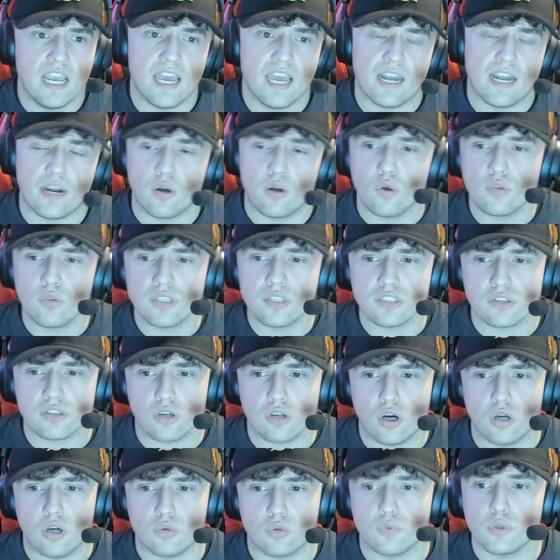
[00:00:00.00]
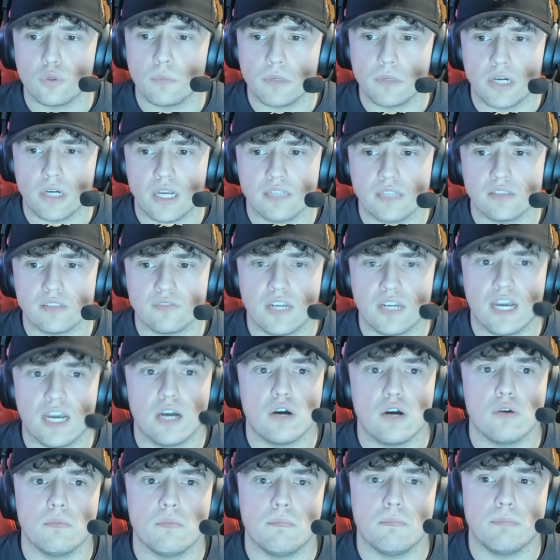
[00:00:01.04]
And I know these are all rumored as of
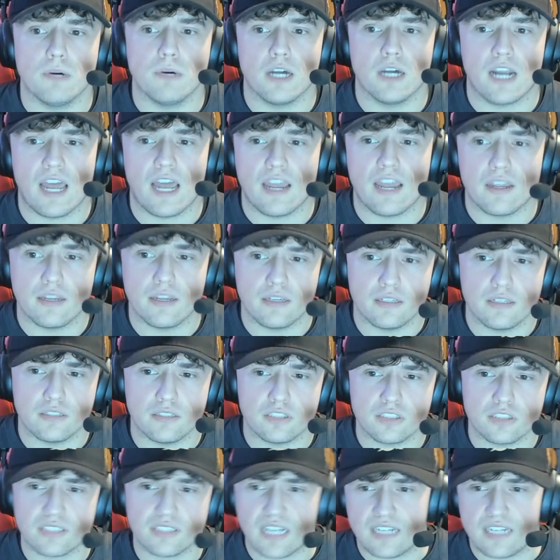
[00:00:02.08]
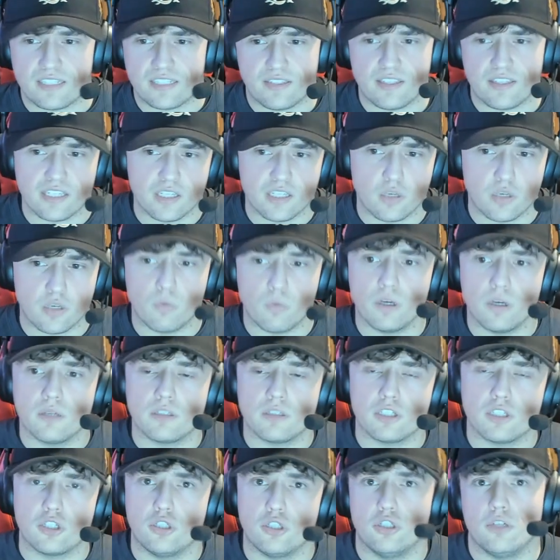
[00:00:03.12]
now, but I just got to thinking
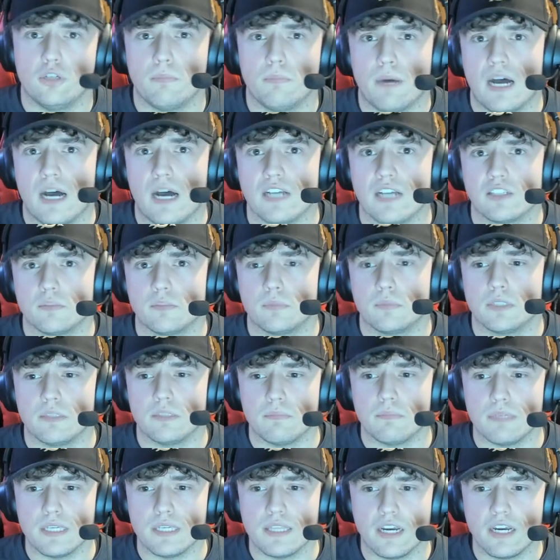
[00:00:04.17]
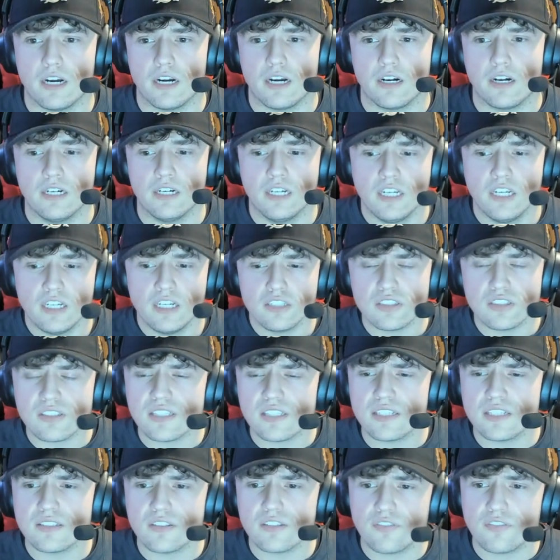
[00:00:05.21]
what could possibly be there. Just
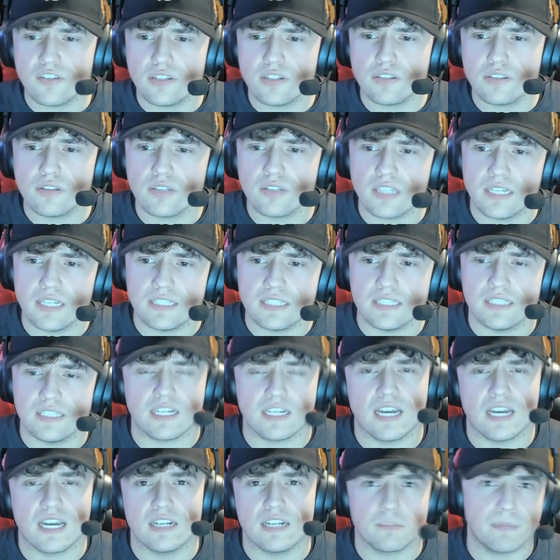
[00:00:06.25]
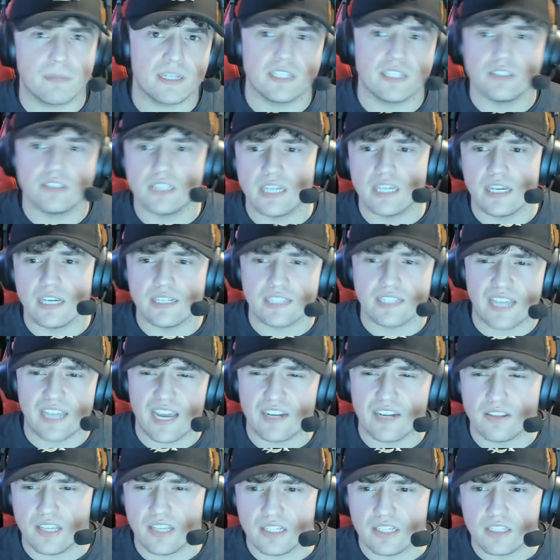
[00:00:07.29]
think it's a fun little idea to kind of speculate and
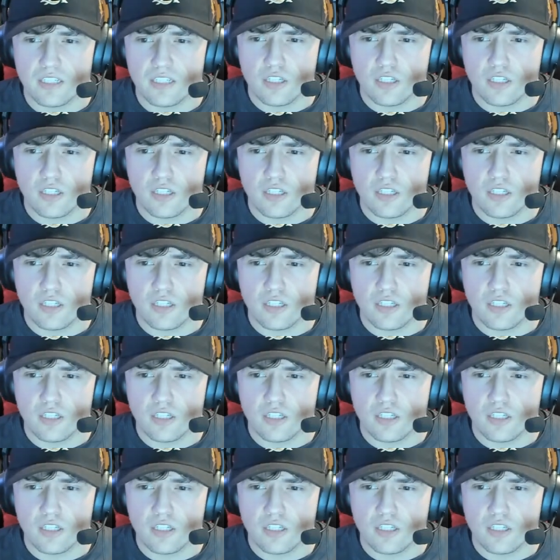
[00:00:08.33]
kind of like